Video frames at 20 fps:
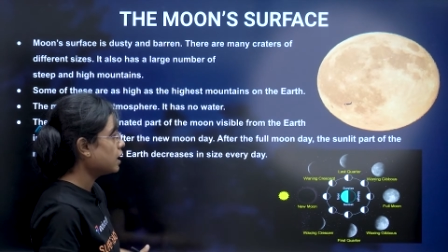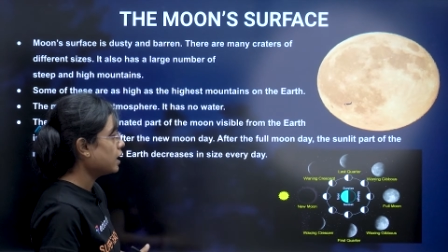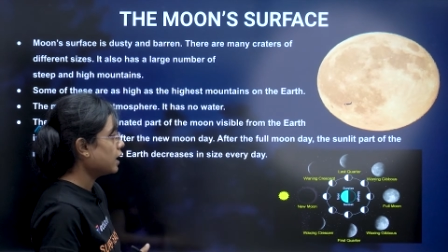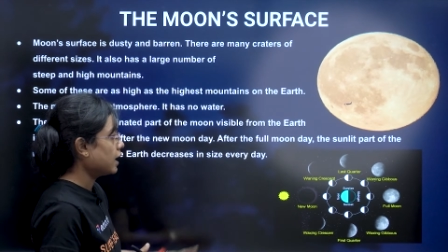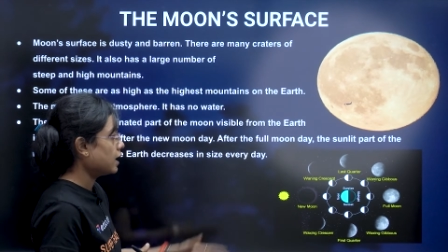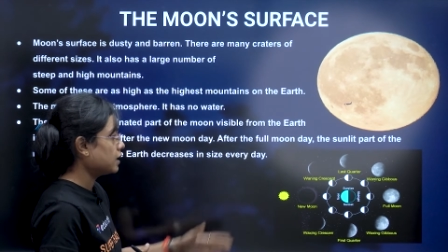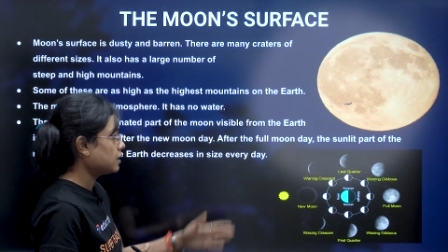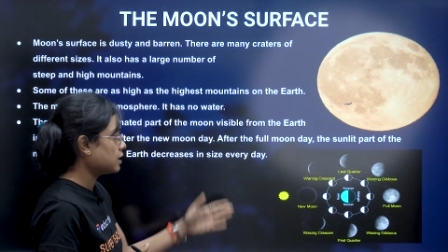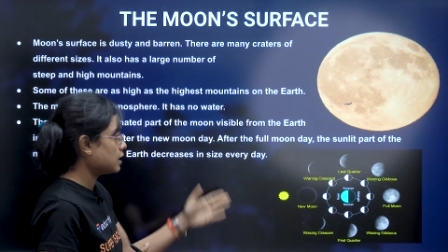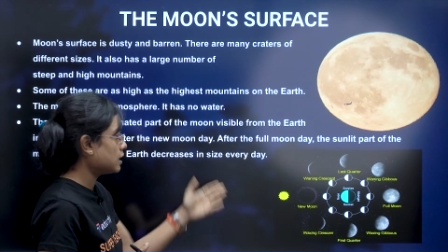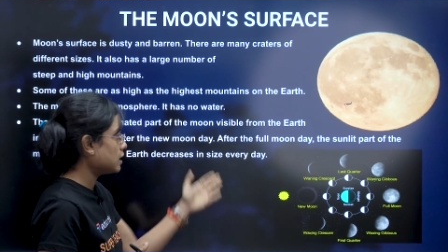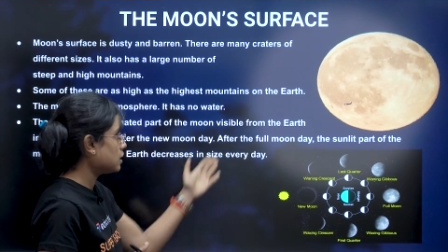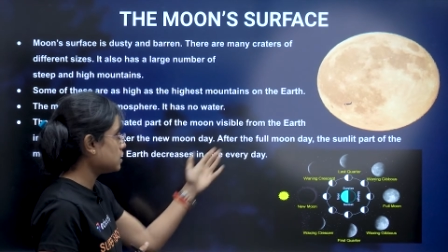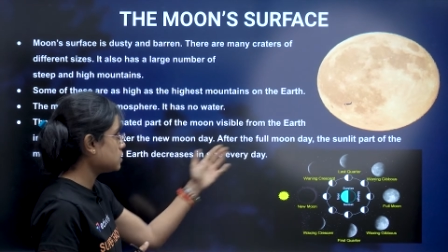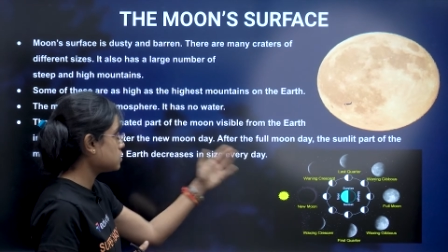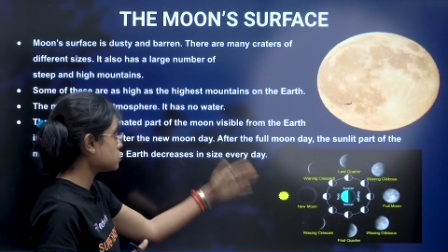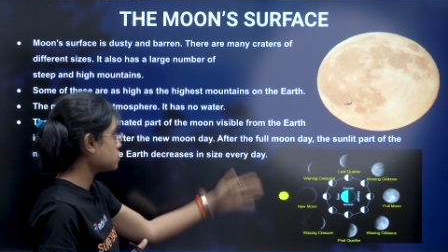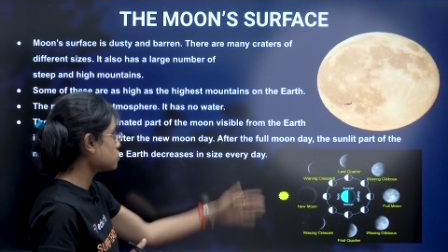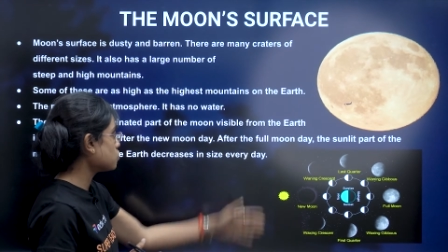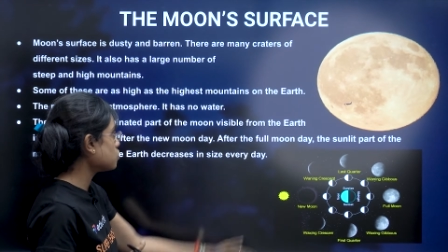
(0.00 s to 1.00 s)
and
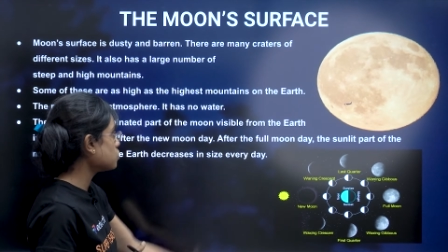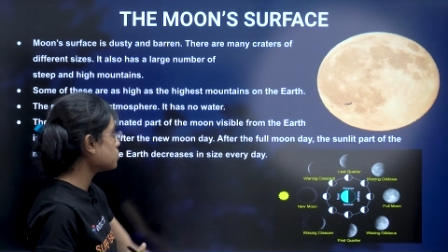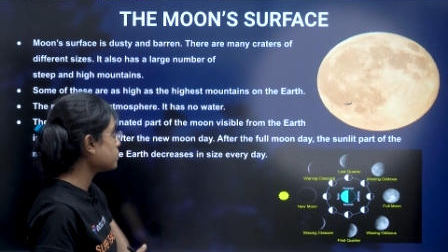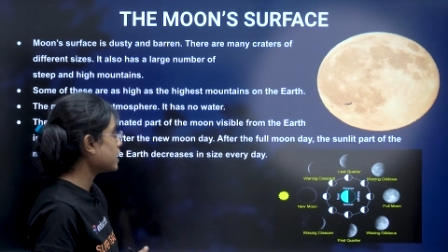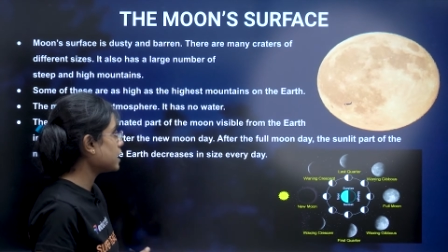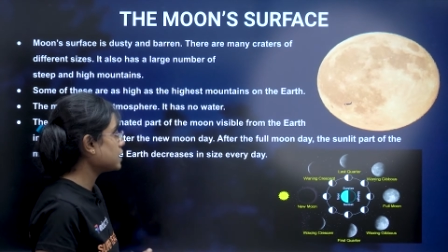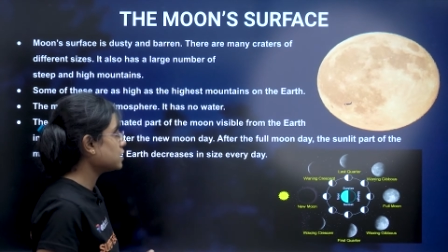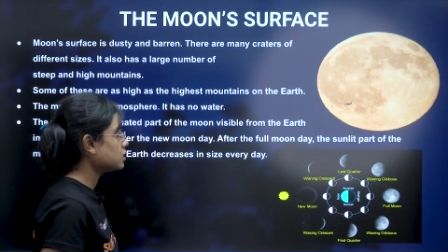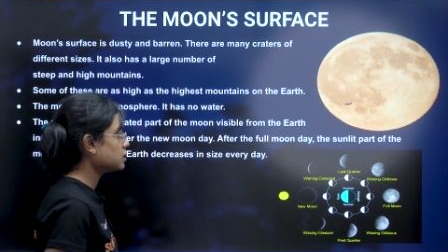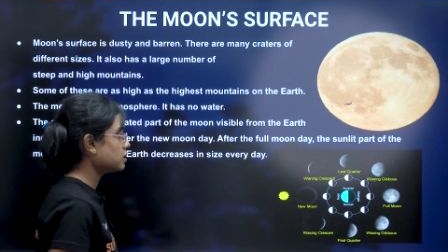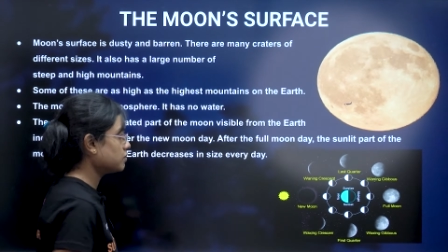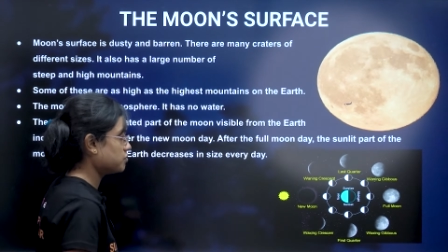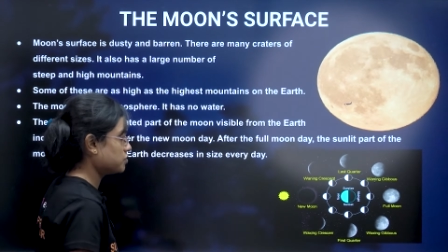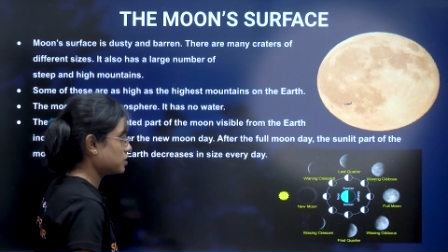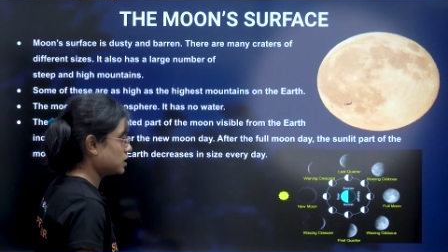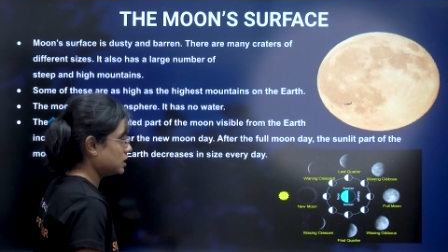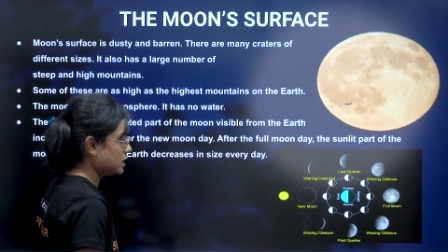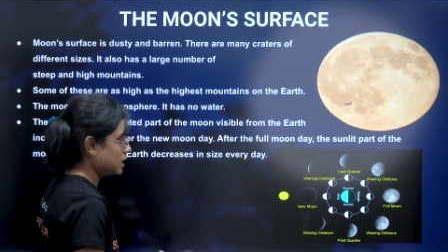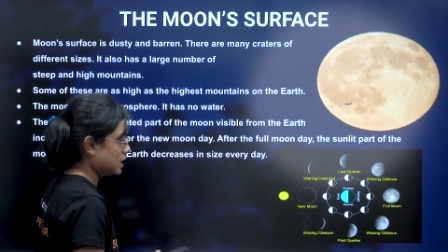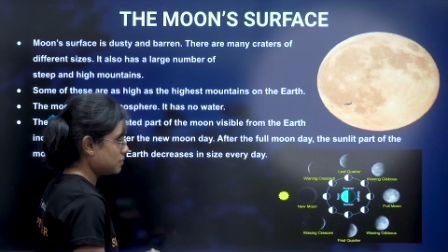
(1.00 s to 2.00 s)
it's known by the
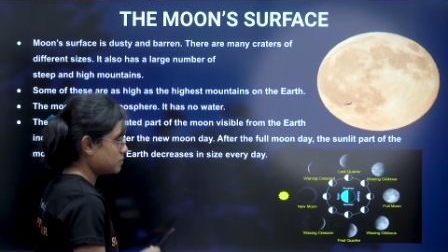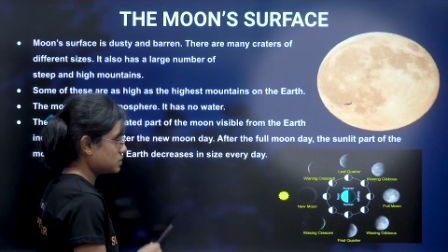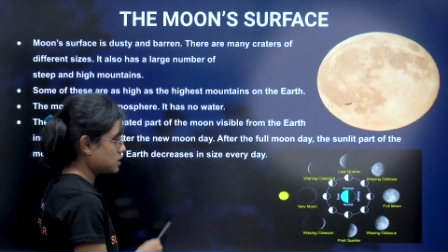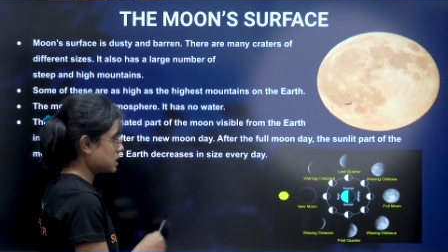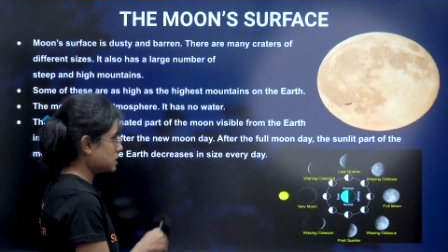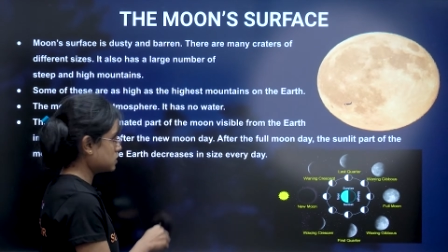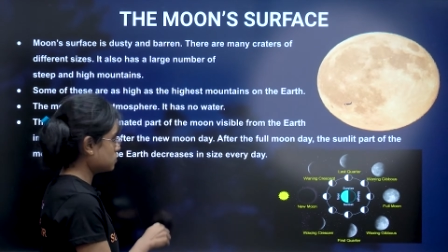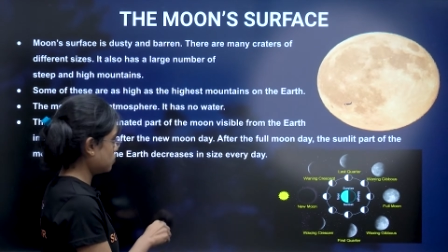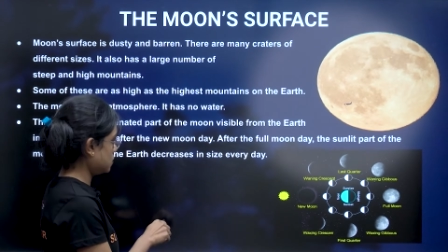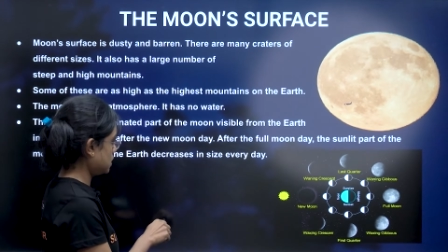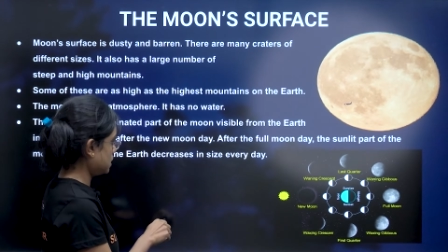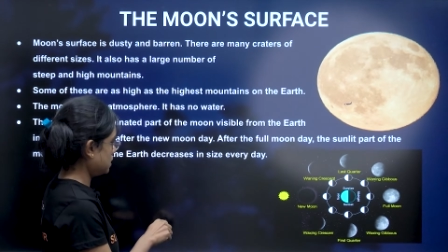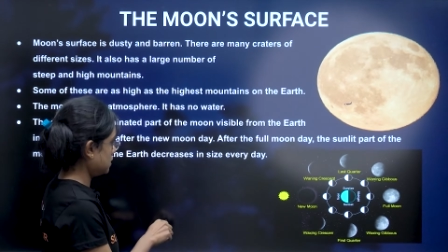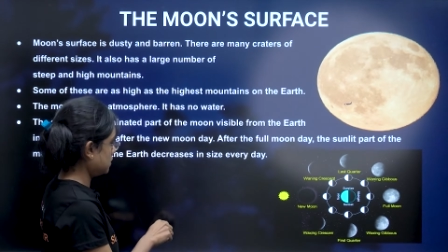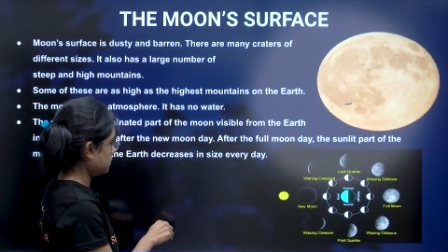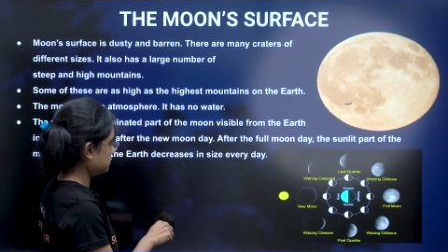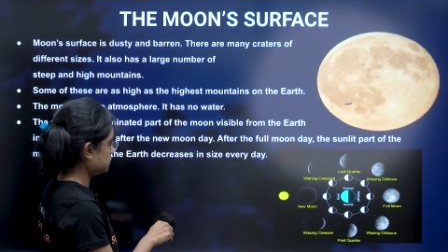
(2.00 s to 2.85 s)
different names as well.